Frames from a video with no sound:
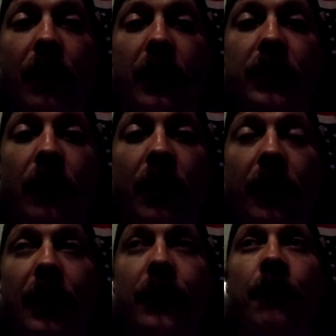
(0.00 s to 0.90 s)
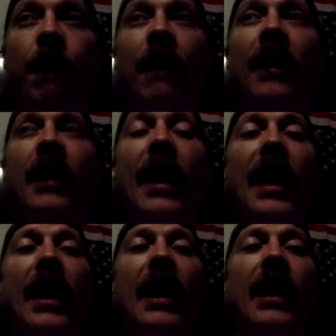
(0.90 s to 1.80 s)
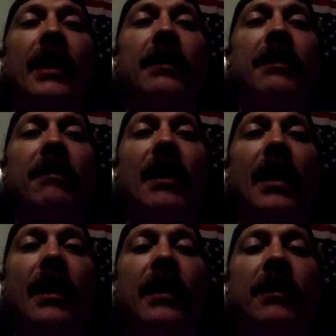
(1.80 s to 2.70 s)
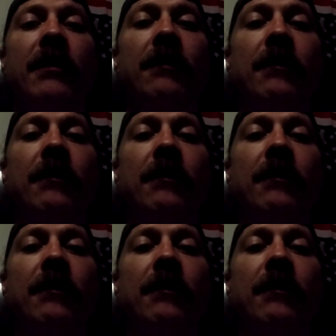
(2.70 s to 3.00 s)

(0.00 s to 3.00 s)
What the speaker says: not too long ago, and they